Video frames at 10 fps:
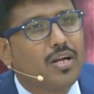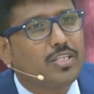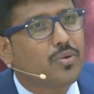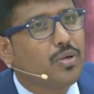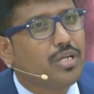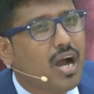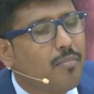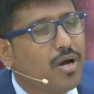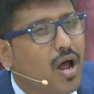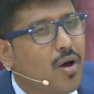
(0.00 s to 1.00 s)
is going to come
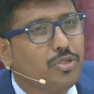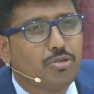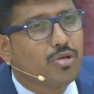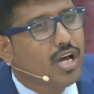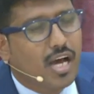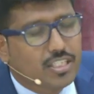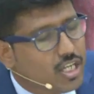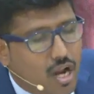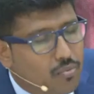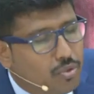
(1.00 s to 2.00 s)
around you and
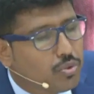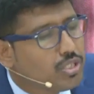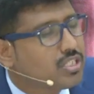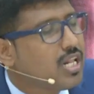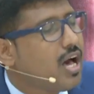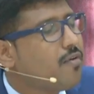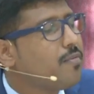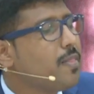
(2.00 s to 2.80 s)
surround you with His love.